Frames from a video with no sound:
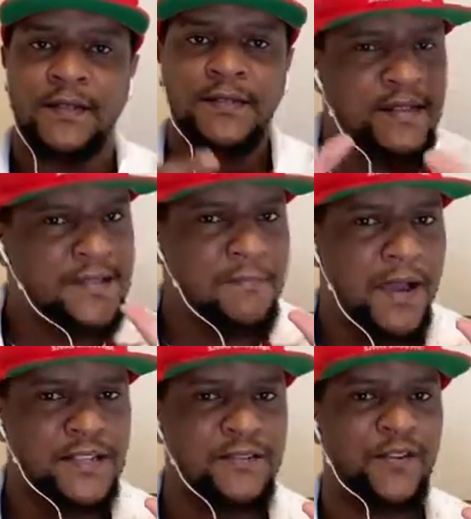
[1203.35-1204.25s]
Just
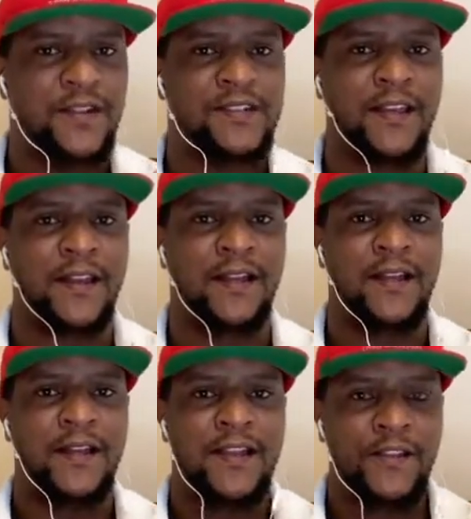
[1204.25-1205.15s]
imagine for a second,
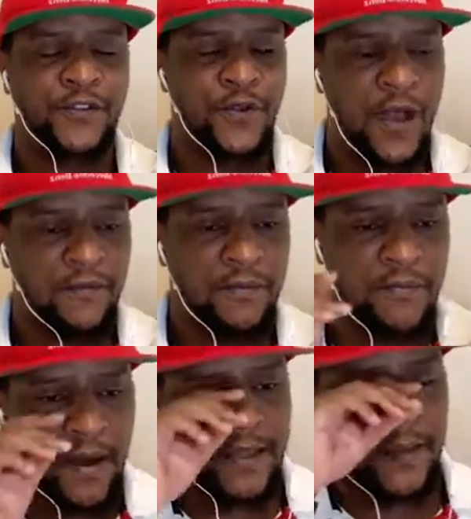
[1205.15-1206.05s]
if you have a
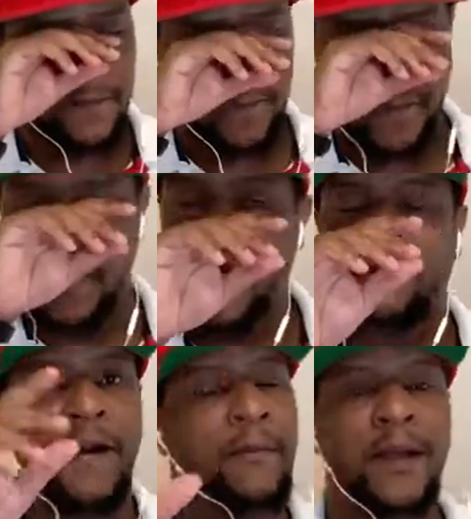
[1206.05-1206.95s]
brother, a
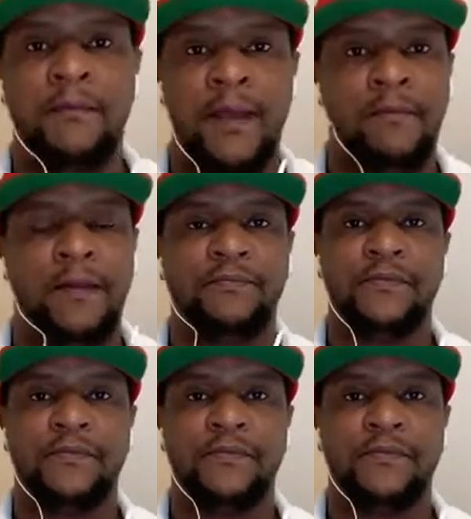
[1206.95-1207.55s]
family member,